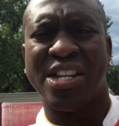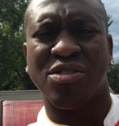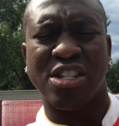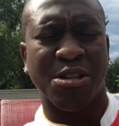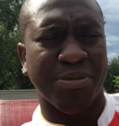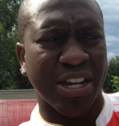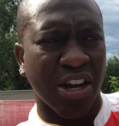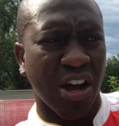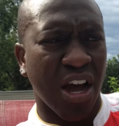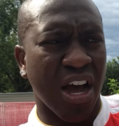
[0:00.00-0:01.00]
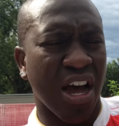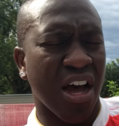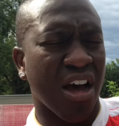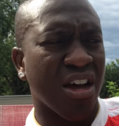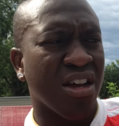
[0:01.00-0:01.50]
It's going to be
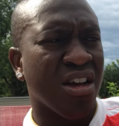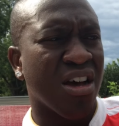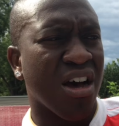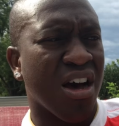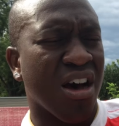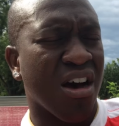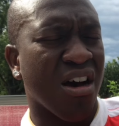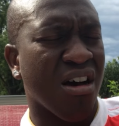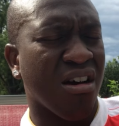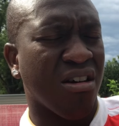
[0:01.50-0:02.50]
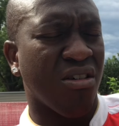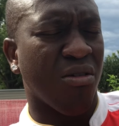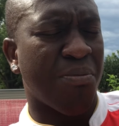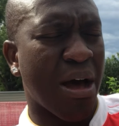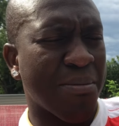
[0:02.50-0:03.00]
Aubameyang
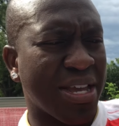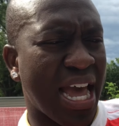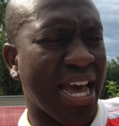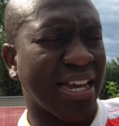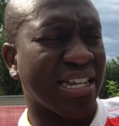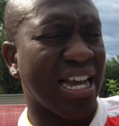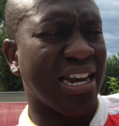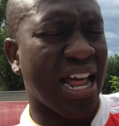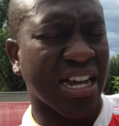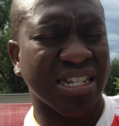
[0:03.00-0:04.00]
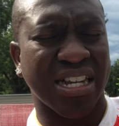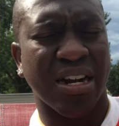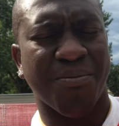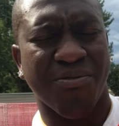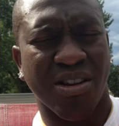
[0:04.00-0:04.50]
and
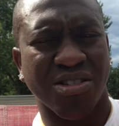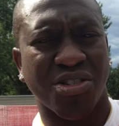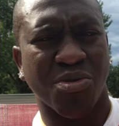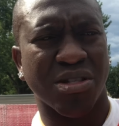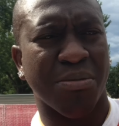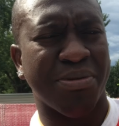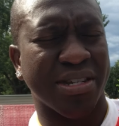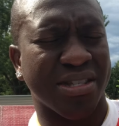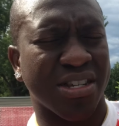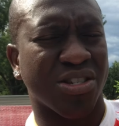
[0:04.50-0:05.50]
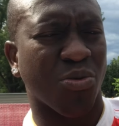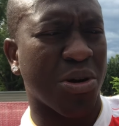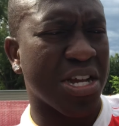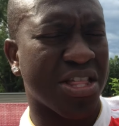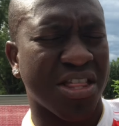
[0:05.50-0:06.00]
Lacazette up front doing the business
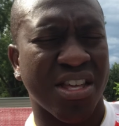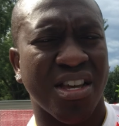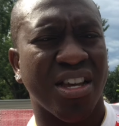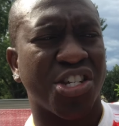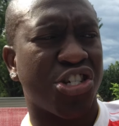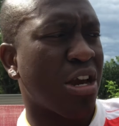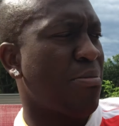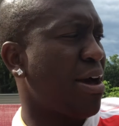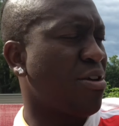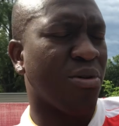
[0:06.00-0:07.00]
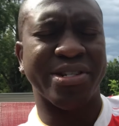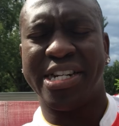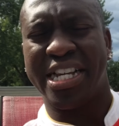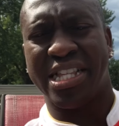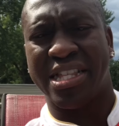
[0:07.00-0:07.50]
with Shebayo
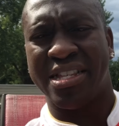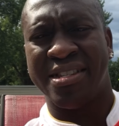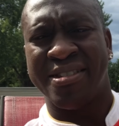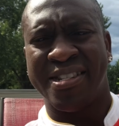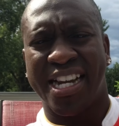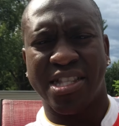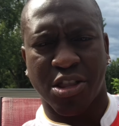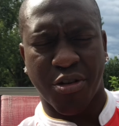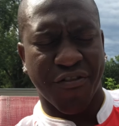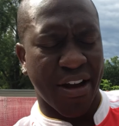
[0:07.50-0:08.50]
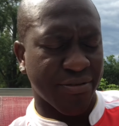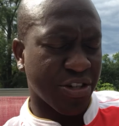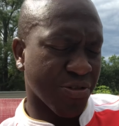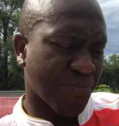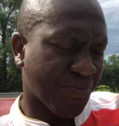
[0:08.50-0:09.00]
underneath in the
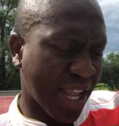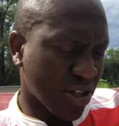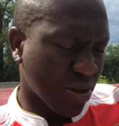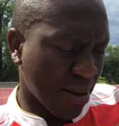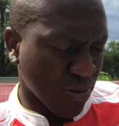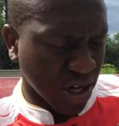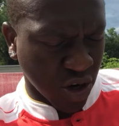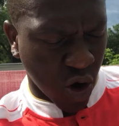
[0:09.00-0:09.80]
3-5-2. That's what I'm going to